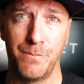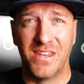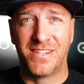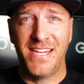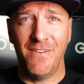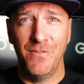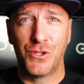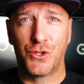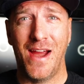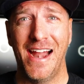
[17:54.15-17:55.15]
The 7th
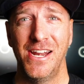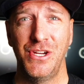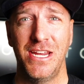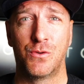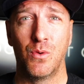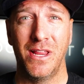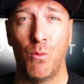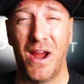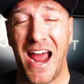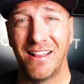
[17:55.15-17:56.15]
strategy is really
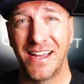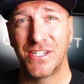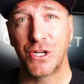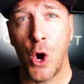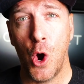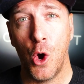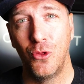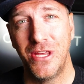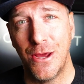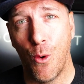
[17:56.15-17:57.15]
what I like to call
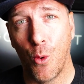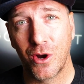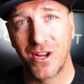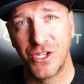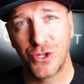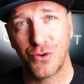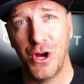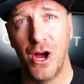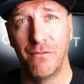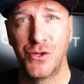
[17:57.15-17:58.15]
the orchestra of